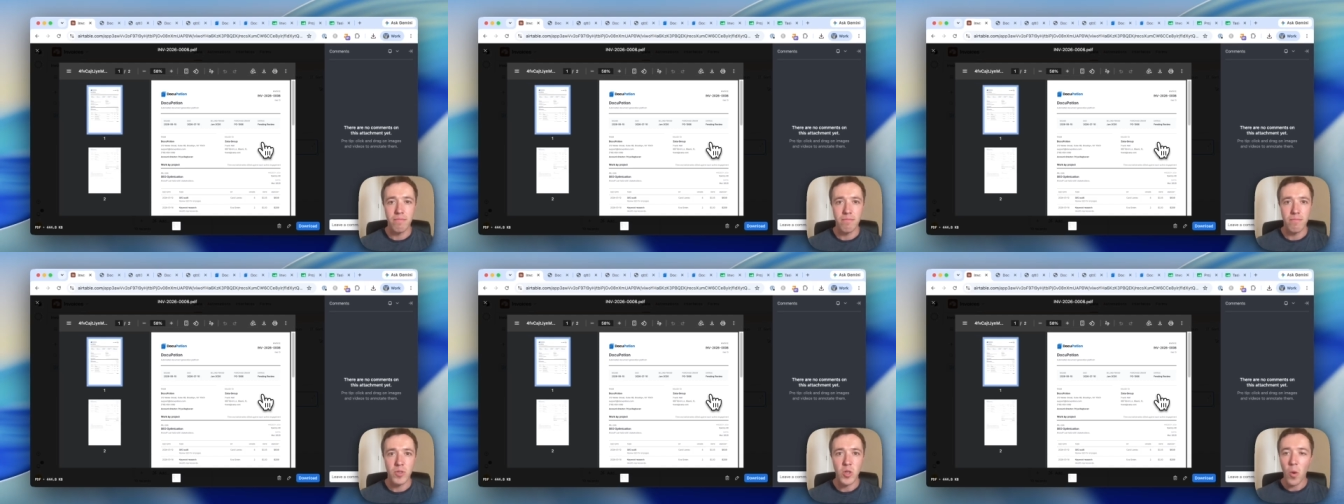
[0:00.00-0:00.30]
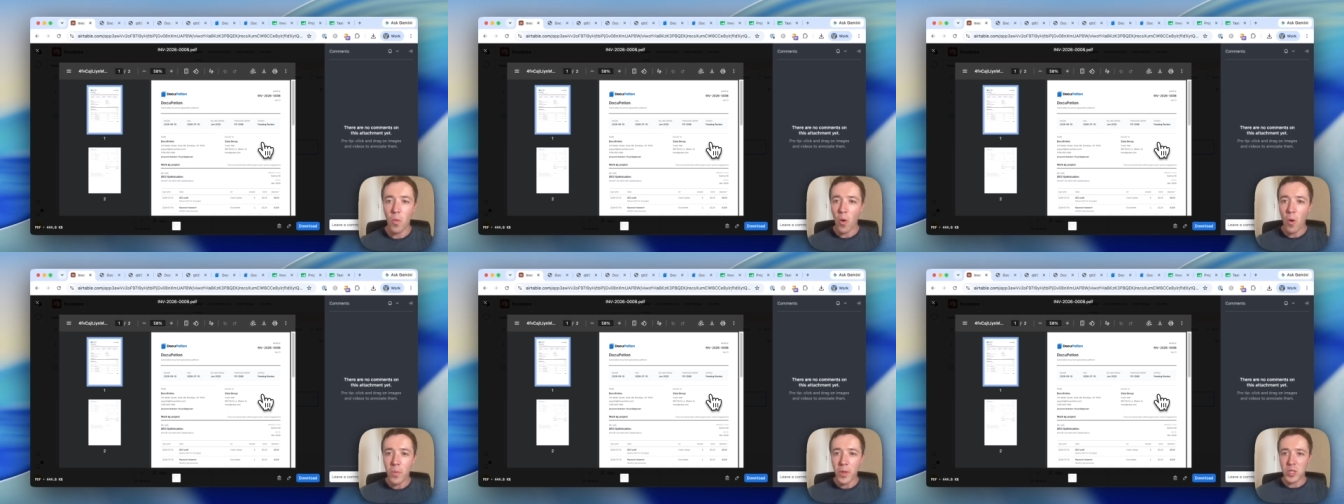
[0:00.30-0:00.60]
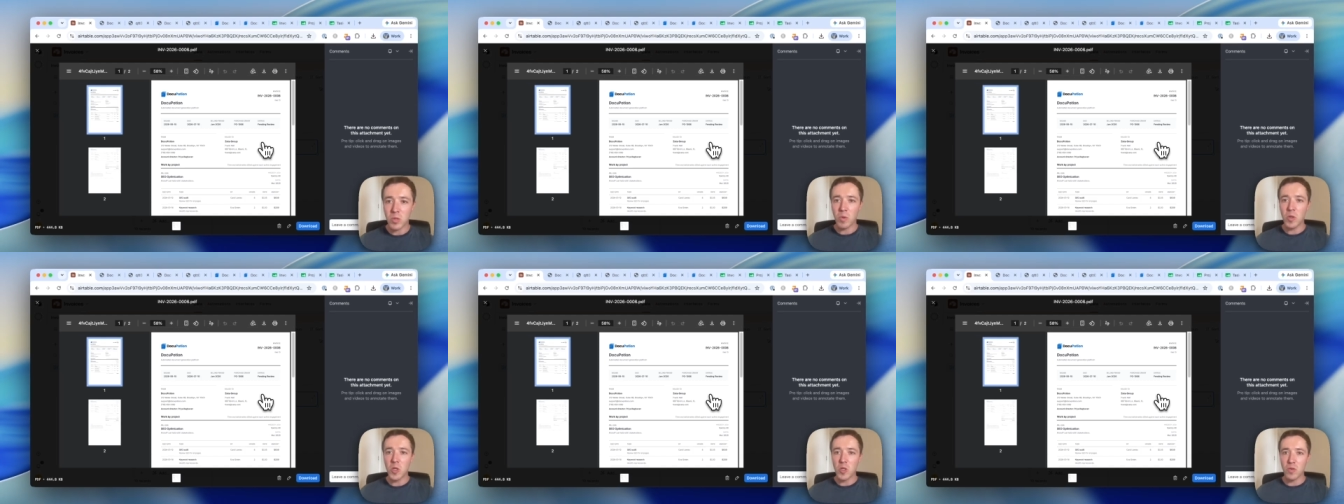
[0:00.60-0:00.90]
So I hope
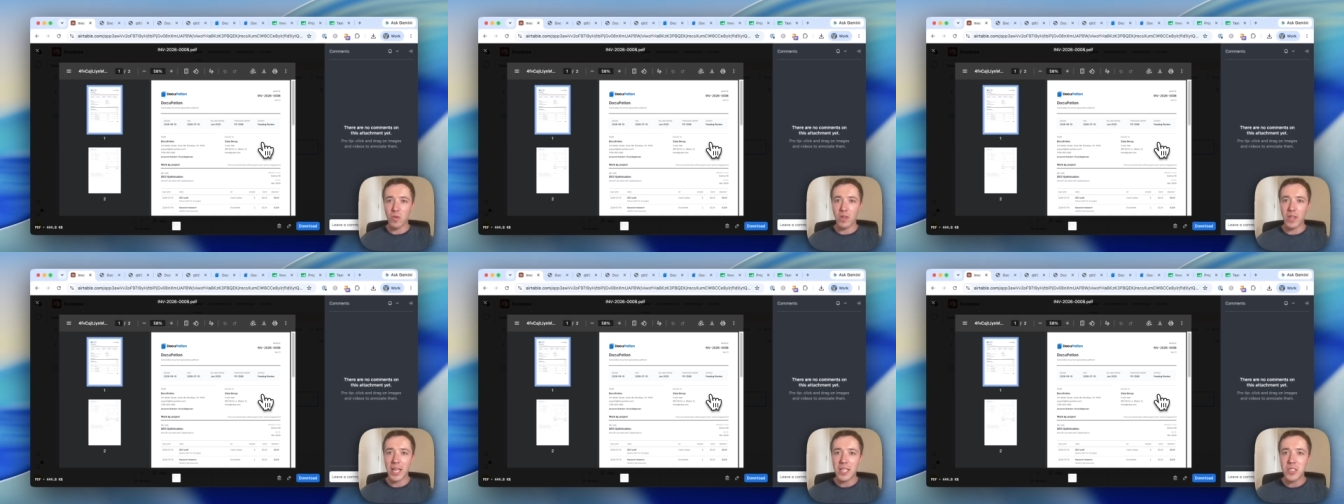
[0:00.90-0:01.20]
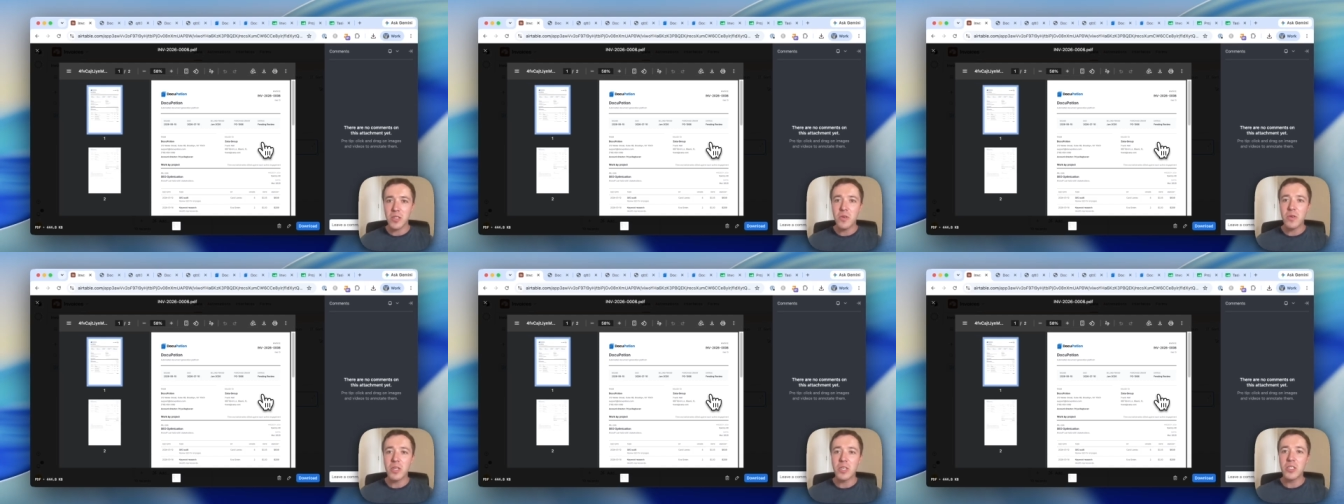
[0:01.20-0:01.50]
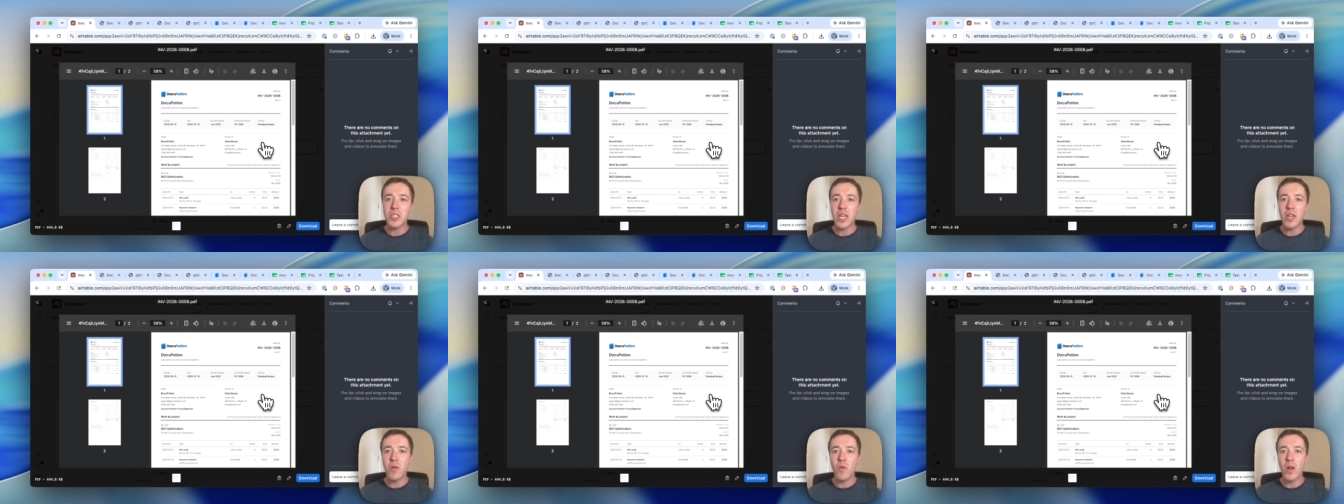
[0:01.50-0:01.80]
that's been useful. That's how you can
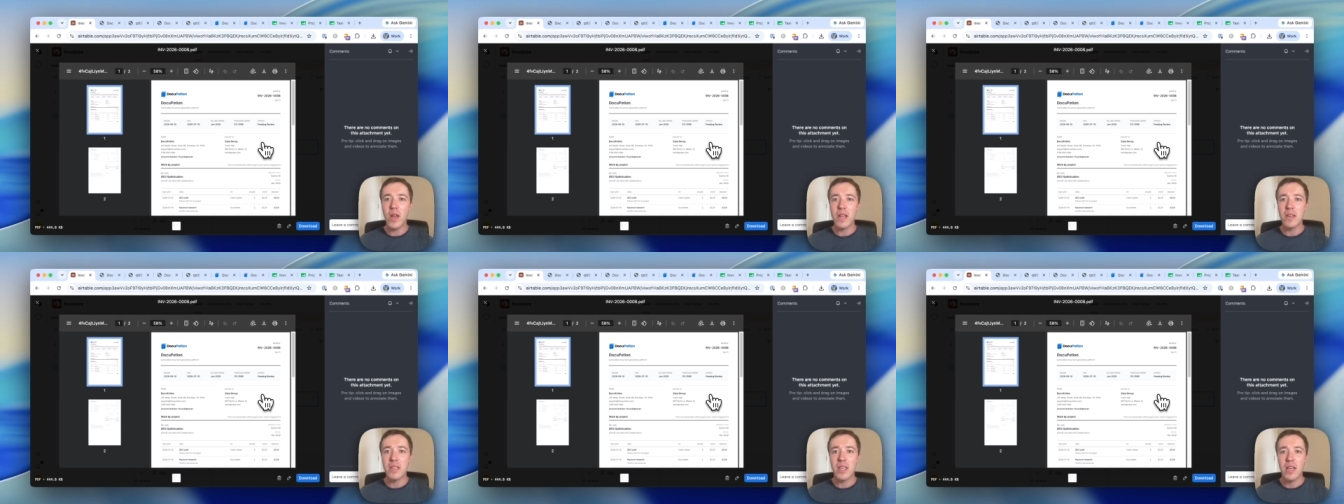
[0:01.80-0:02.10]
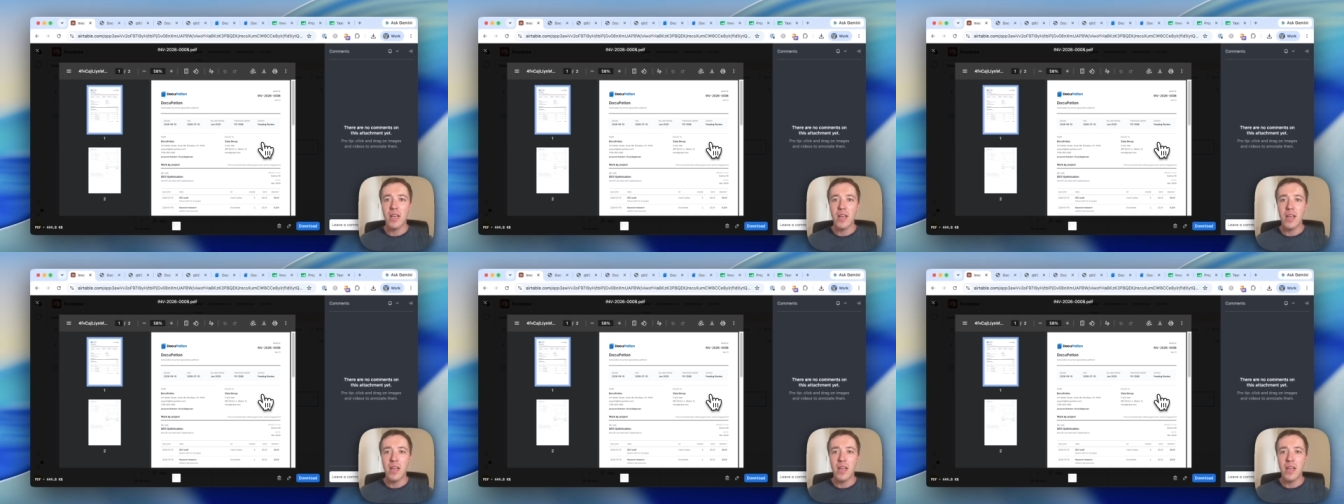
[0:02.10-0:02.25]
generate